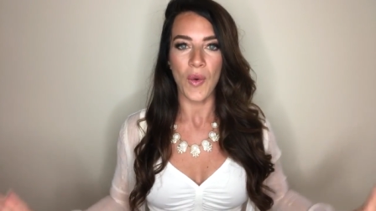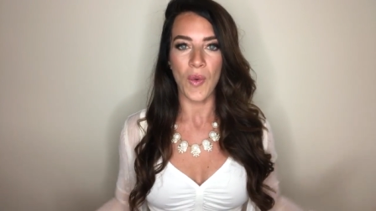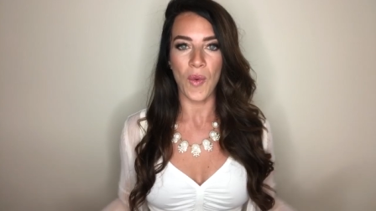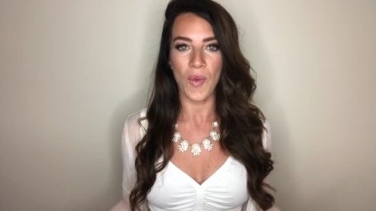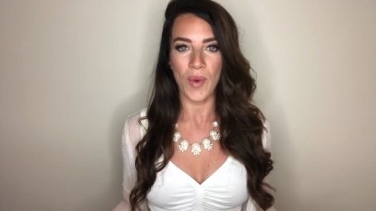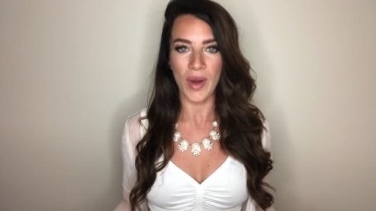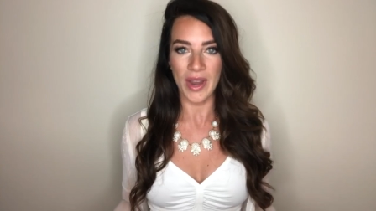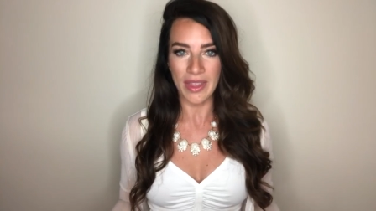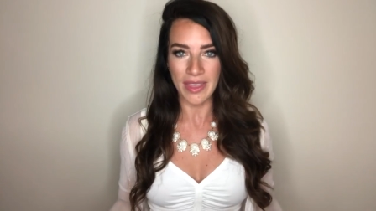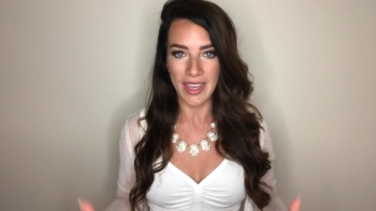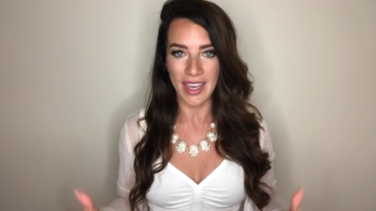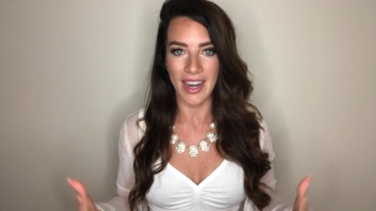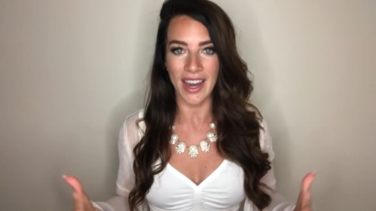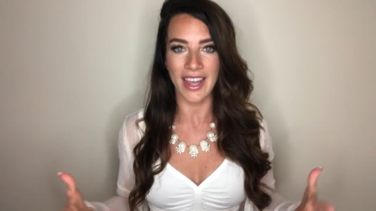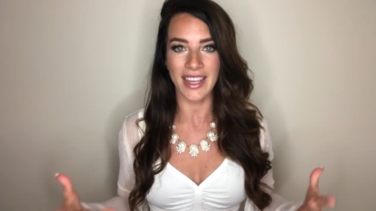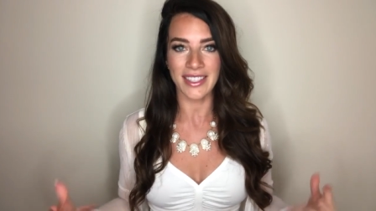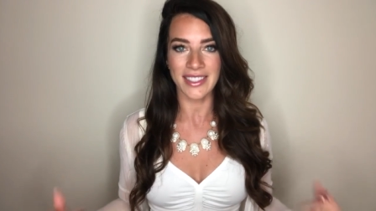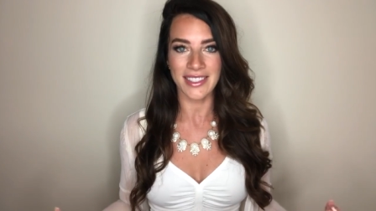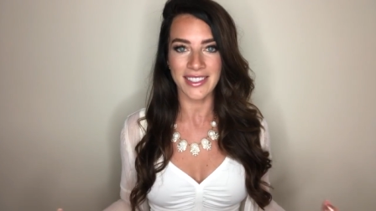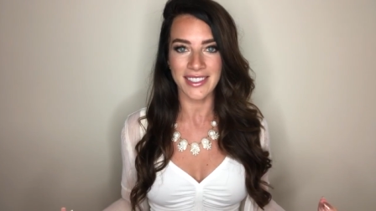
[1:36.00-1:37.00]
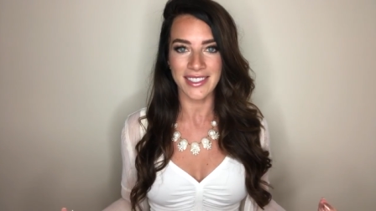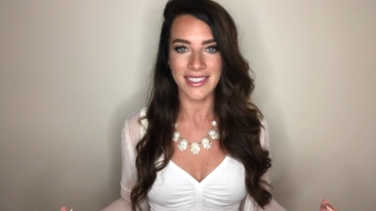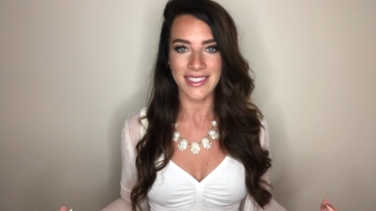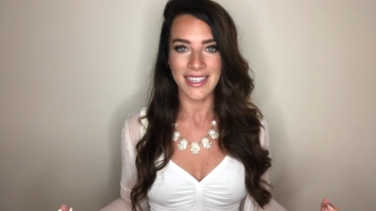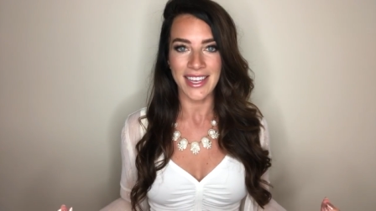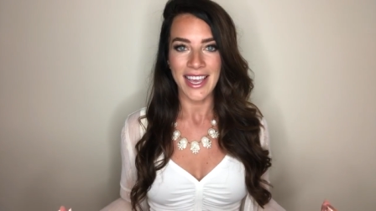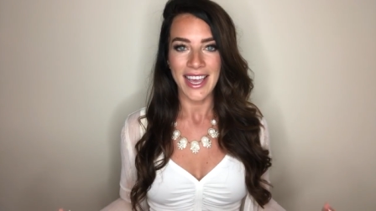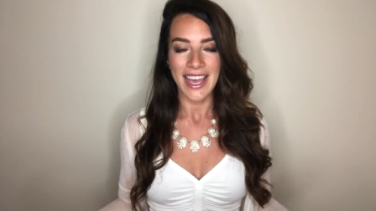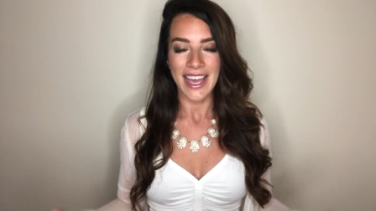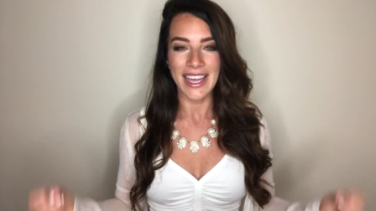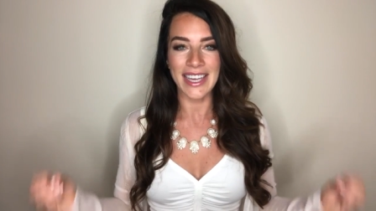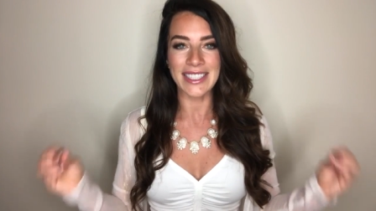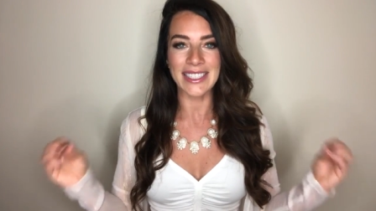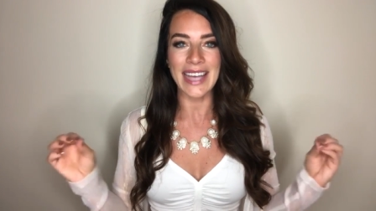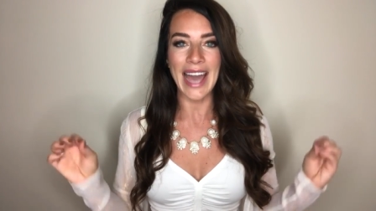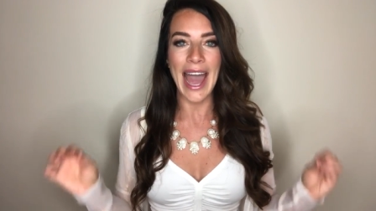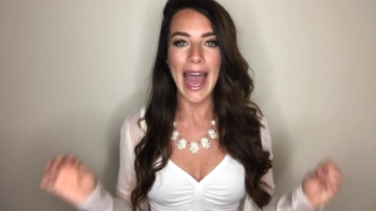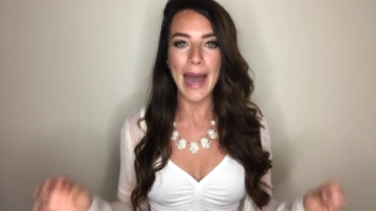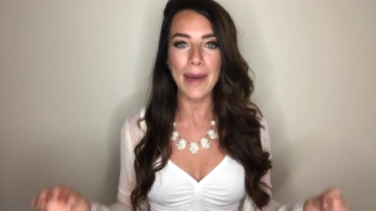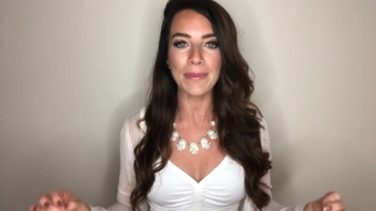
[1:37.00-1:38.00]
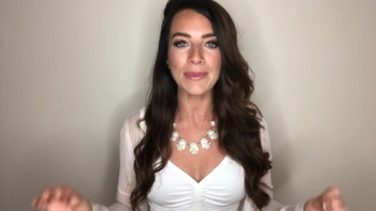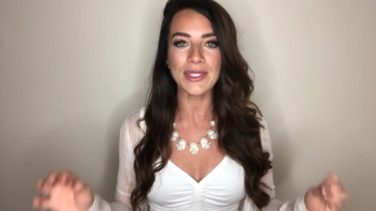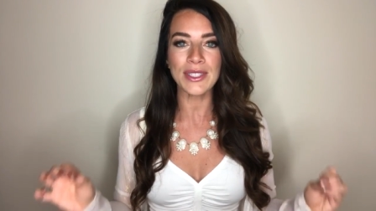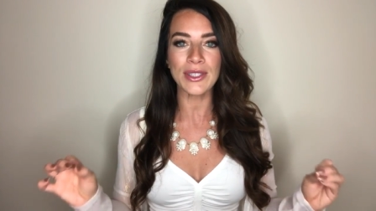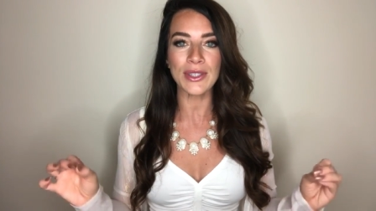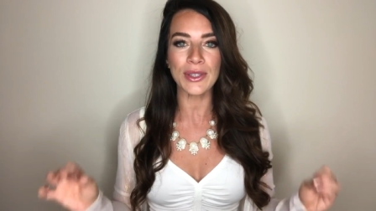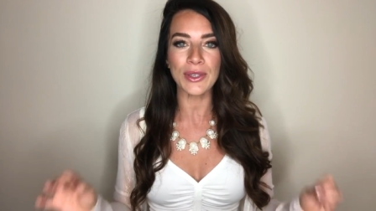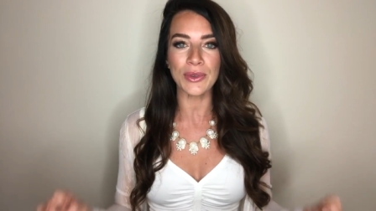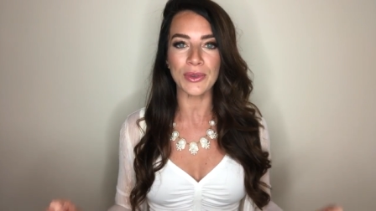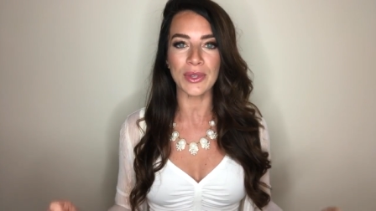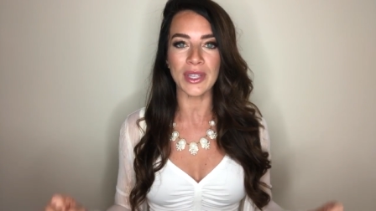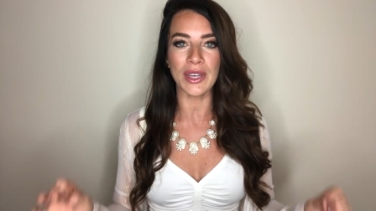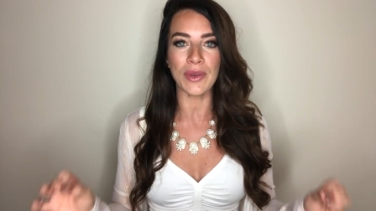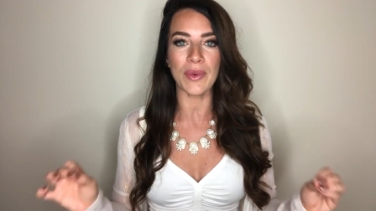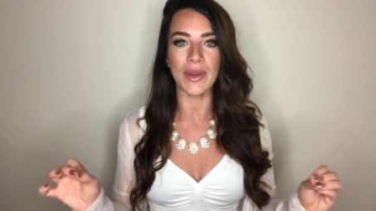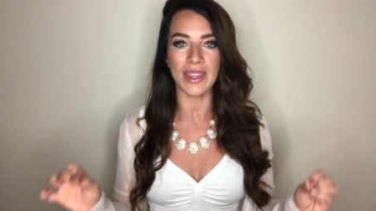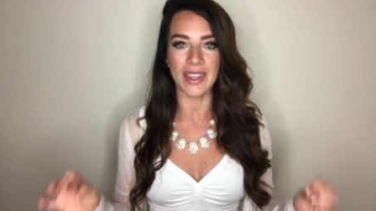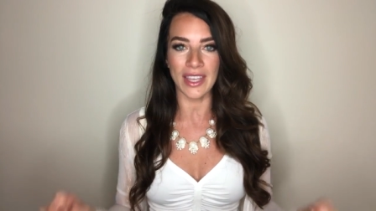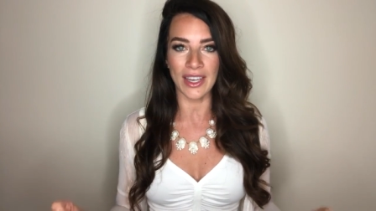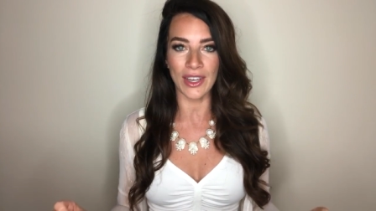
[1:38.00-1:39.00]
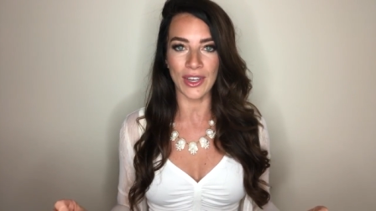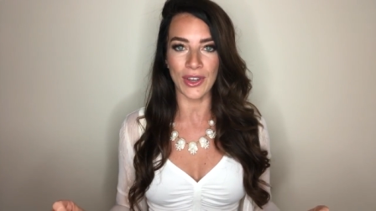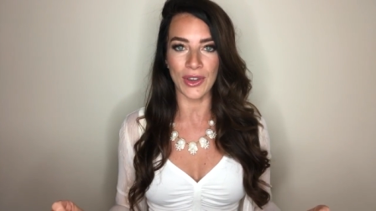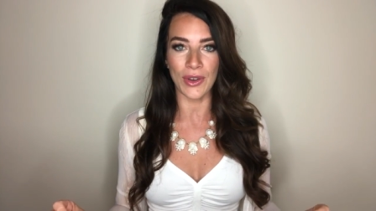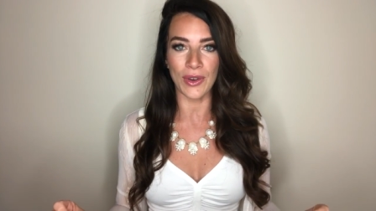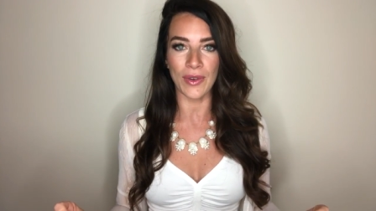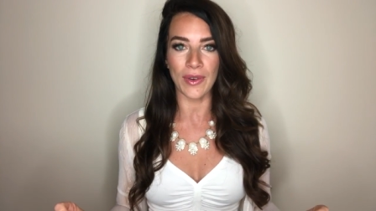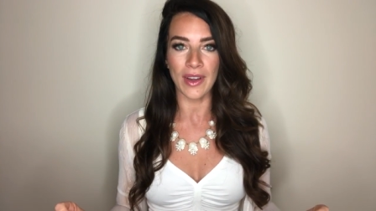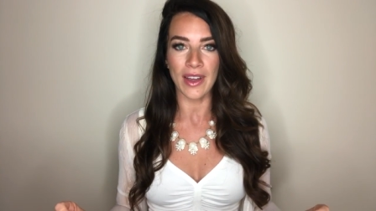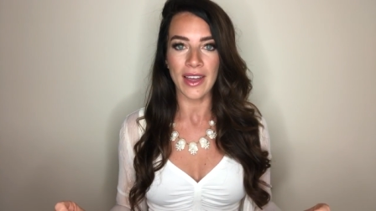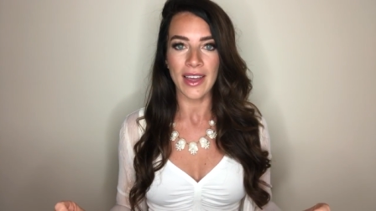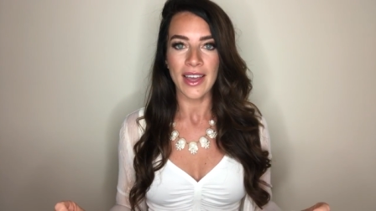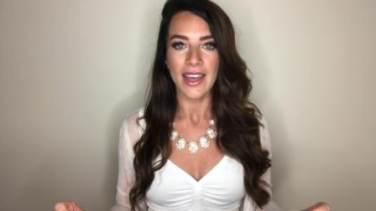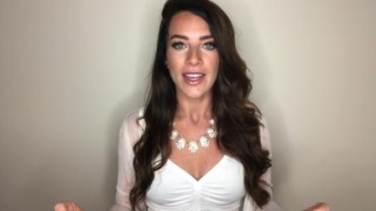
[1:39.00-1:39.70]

within us. It is absolutely within you